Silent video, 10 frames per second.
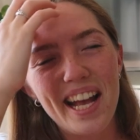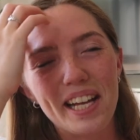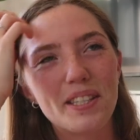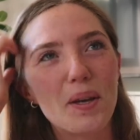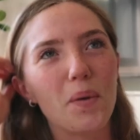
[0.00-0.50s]

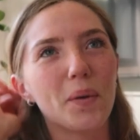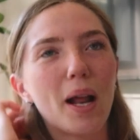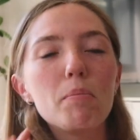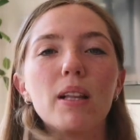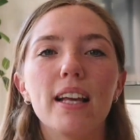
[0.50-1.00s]
And so when
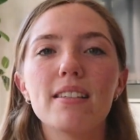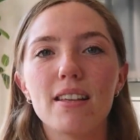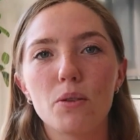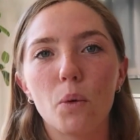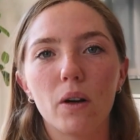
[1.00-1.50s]
I placed
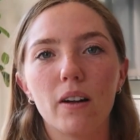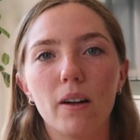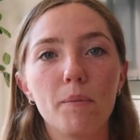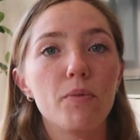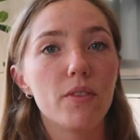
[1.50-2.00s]
this
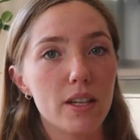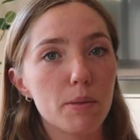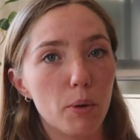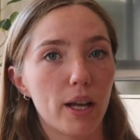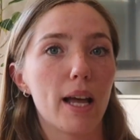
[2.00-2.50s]
order,
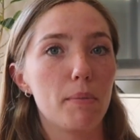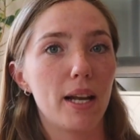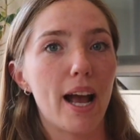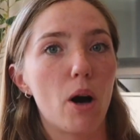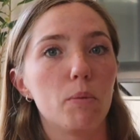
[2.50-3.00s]
this book had
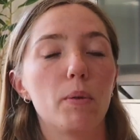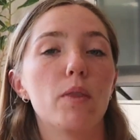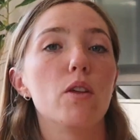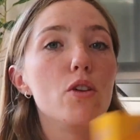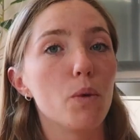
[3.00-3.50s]
been out,
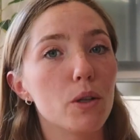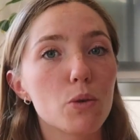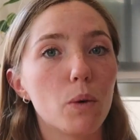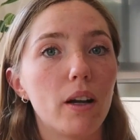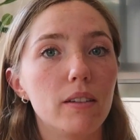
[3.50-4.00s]
but the
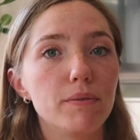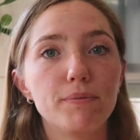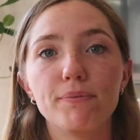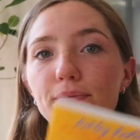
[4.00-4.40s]
newest one